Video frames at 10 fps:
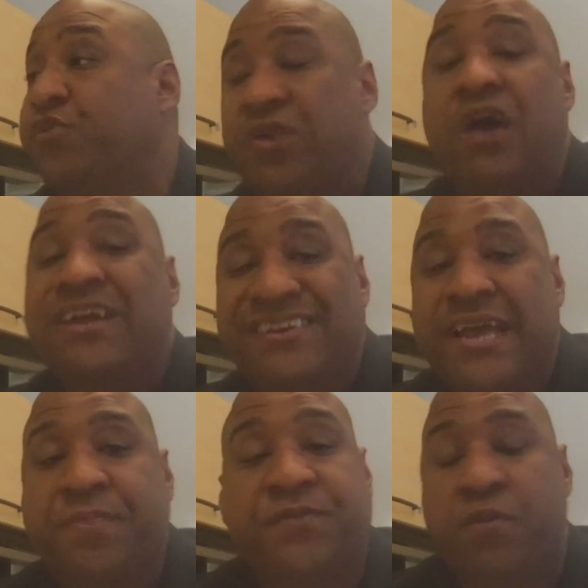are now going to
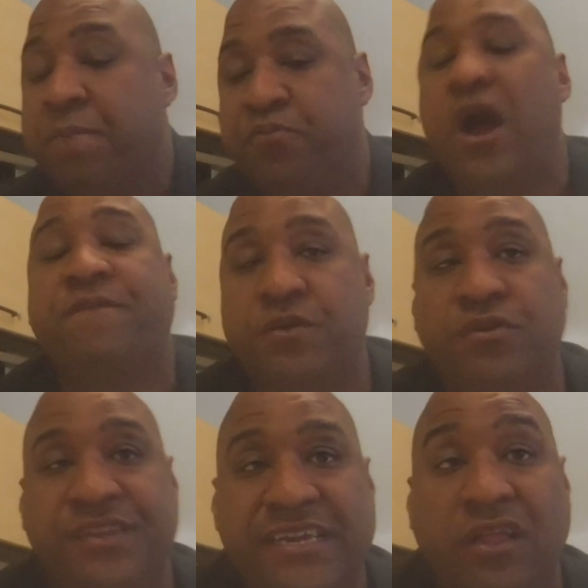take this from a profitable
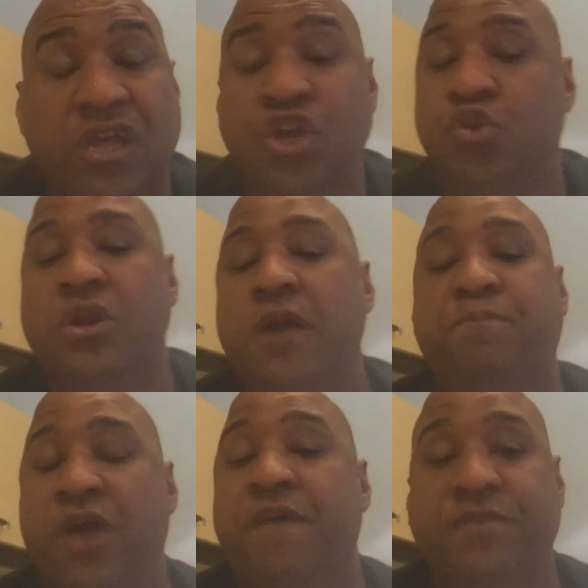deal to an
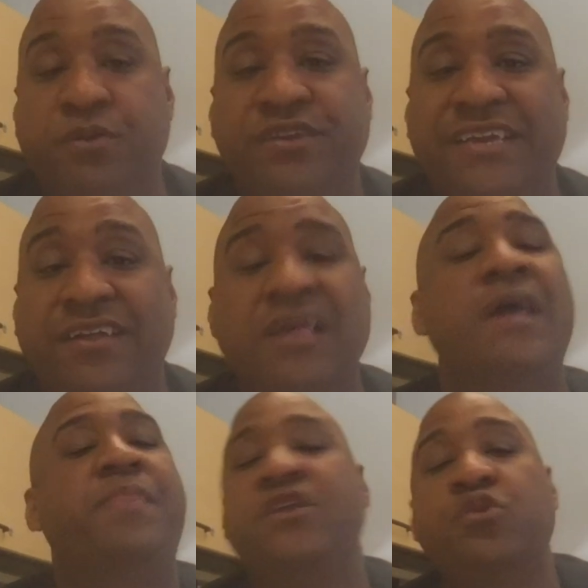unprofitable deal,
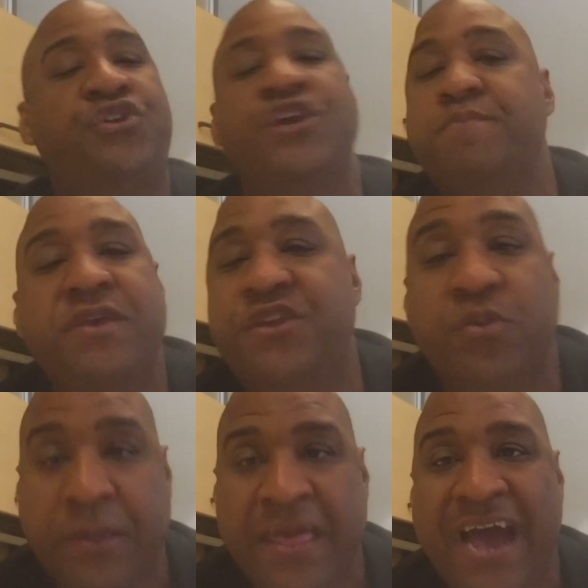then you shouldn't be
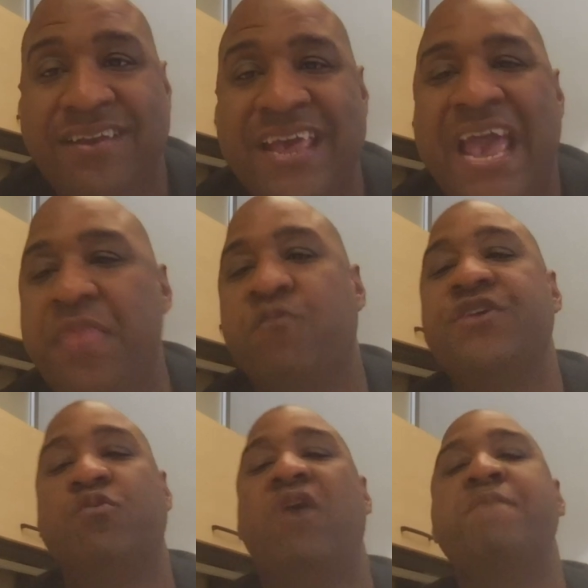doing that. And the reason why